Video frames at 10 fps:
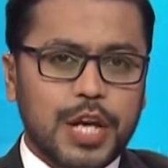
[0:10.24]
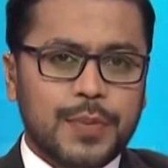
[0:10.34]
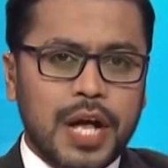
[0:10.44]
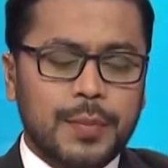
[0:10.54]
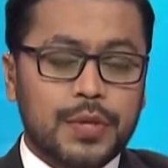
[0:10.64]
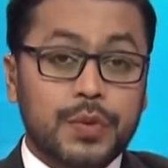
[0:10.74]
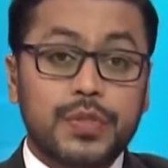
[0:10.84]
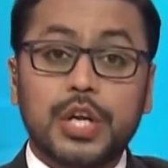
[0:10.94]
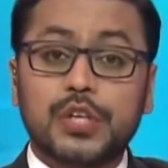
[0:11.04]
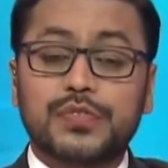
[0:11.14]
Muneeb Hamid
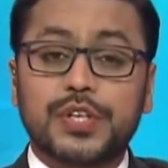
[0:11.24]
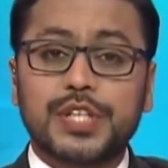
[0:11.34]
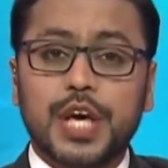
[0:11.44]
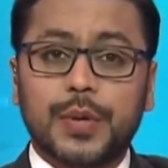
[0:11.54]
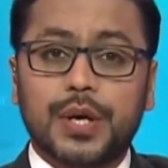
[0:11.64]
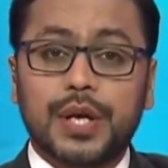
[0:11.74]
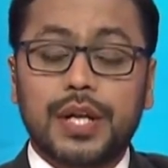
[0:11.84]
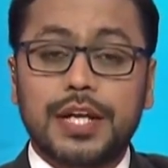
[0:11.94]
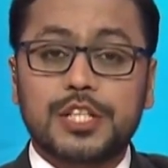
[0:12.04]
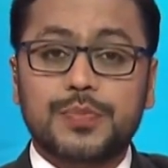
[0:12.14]
with the news of this hour.
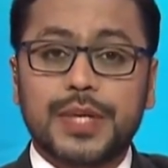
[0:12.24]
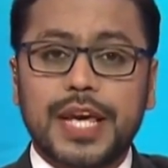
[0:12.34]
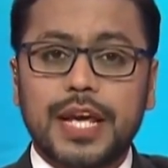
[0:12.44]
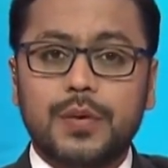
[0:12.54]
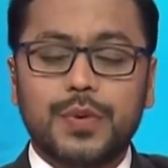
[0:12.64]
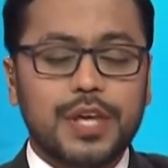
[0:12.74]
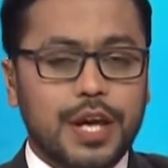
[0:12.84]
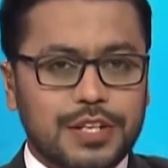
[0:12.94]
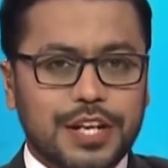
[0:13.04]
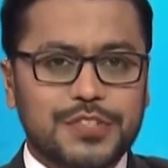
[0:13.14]
Let's begin with the
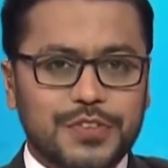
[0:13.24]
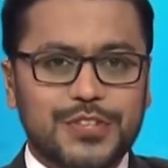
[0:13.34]
headlines